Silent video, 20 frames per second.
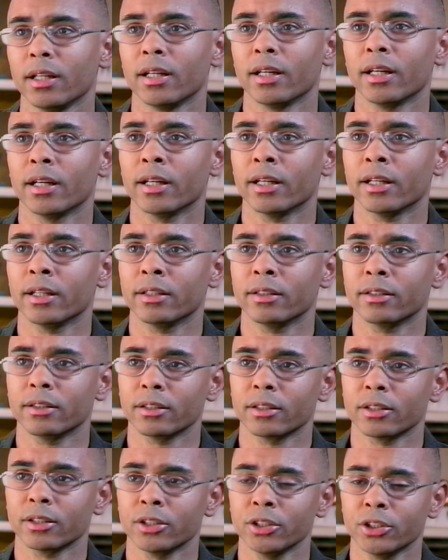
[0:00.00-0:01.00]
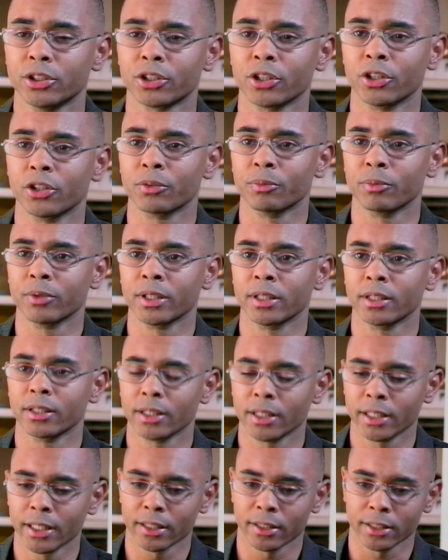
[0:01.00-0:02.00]
And he showed me,
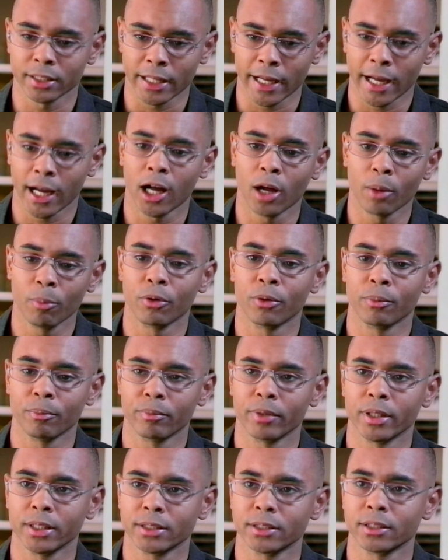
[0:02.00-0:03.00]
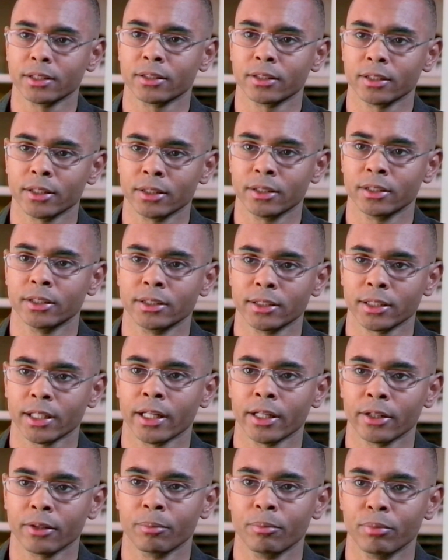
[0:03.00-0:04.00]
he had an album, basically, an
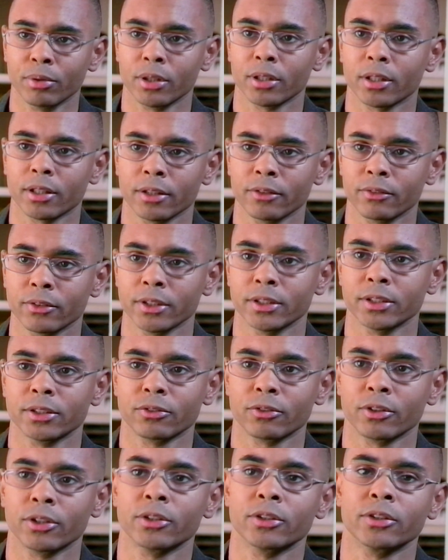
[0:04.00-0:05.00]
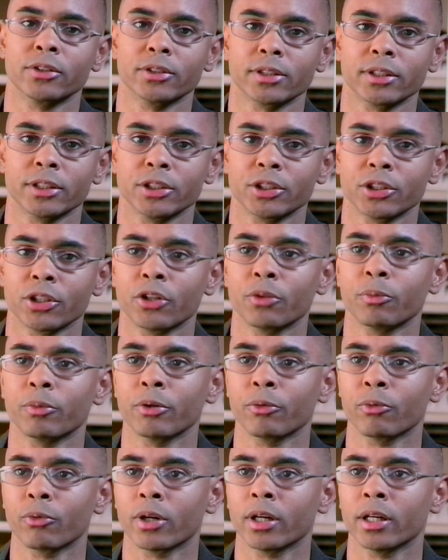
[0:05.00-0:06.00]
entire book of these photos, and he showed
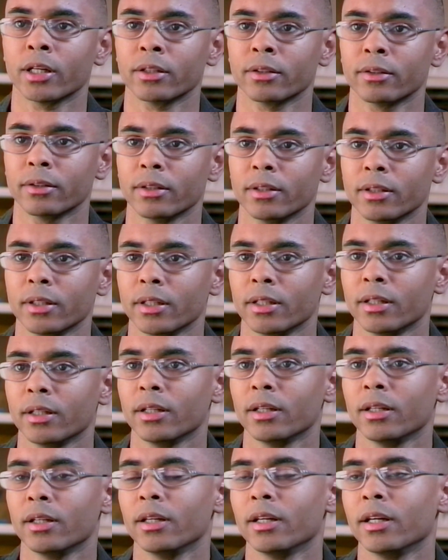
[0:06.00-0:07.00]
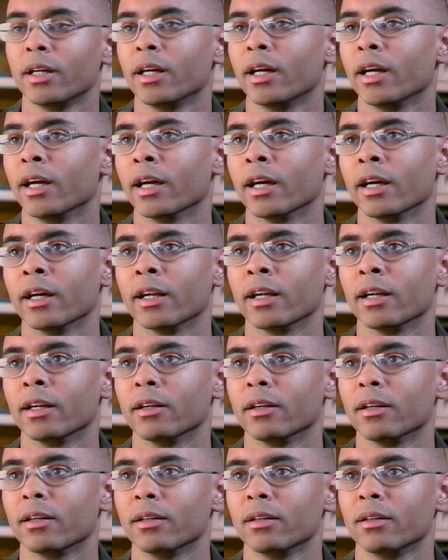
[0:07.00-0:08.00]
me one.
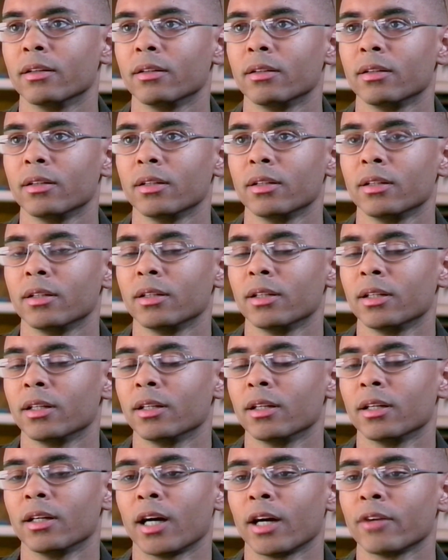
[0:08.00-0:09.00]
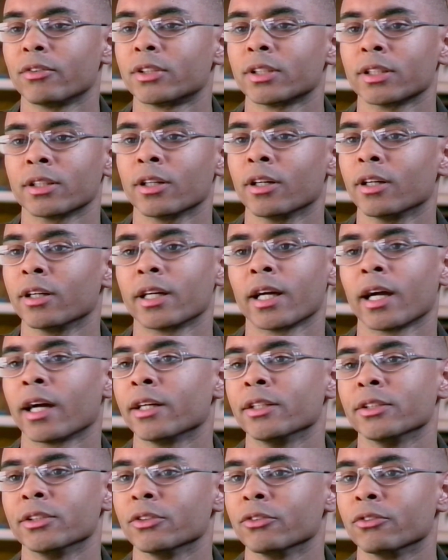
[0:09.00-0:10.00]
And I've seen all
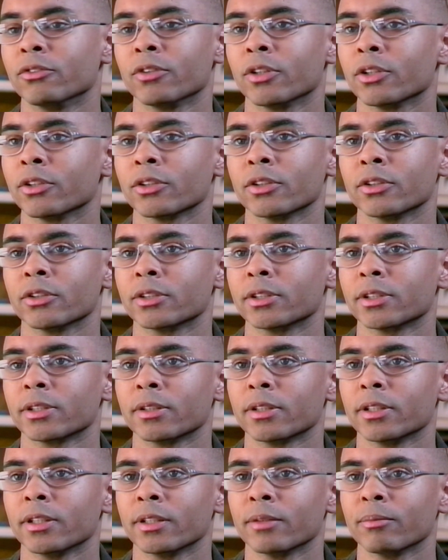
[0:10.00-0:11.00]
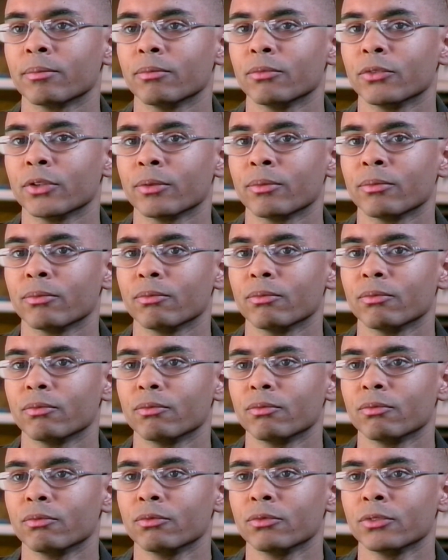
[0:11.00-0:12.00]
kinds of photos and
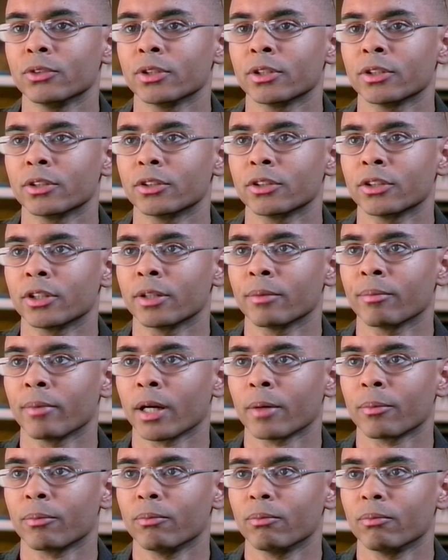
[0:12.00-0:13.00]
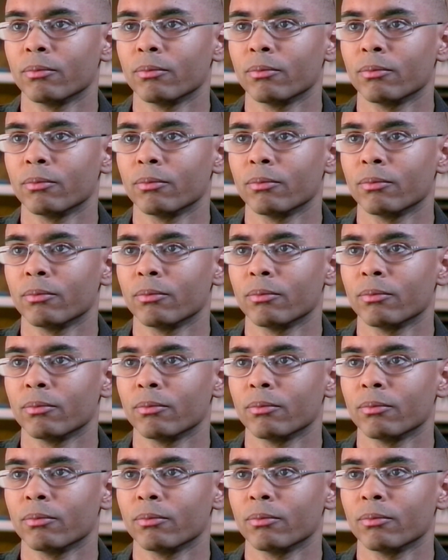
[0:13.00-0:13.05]
during my